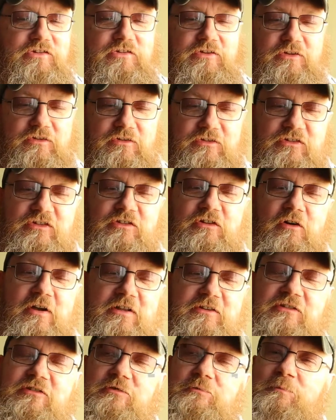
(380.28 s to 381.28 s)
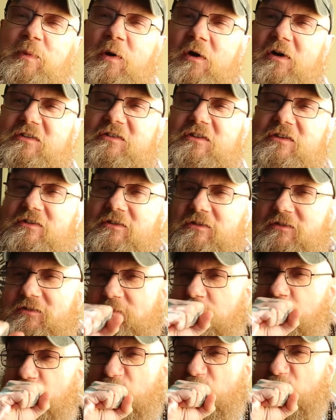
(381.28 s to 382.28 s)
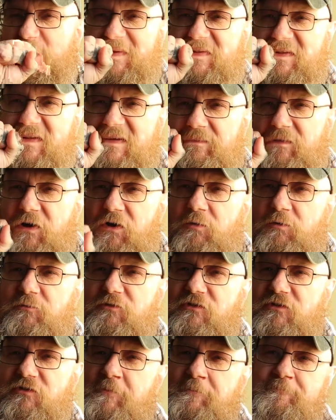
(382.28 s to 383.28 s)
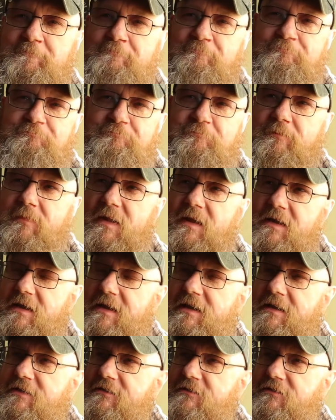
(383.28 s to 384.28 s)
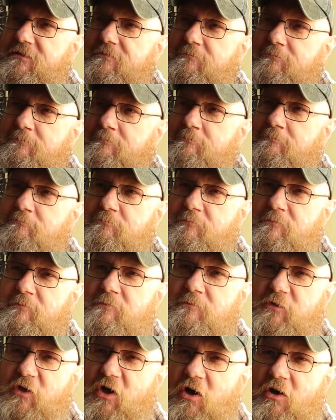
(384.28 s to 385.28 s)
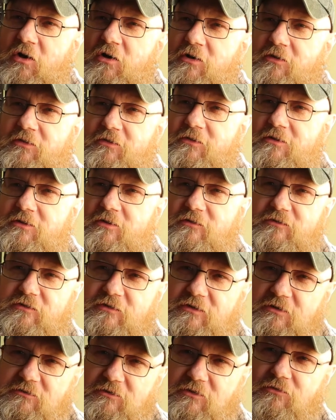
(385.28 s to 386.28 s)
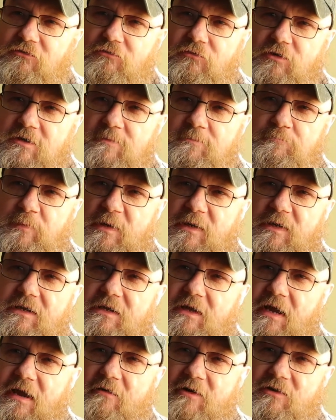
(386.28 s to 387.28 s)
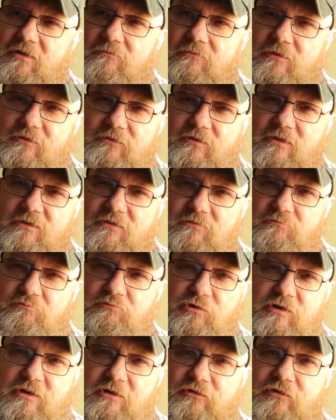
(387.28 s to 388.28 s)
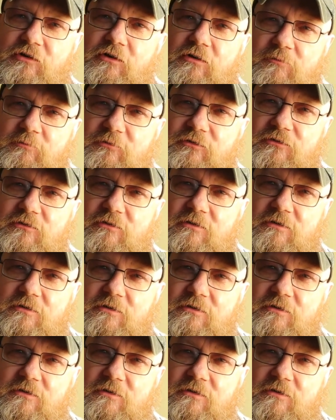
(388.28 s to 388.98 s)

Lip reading: the slight spiciness on them hops, and the earthiness, you know, the three big characteristics of British hops,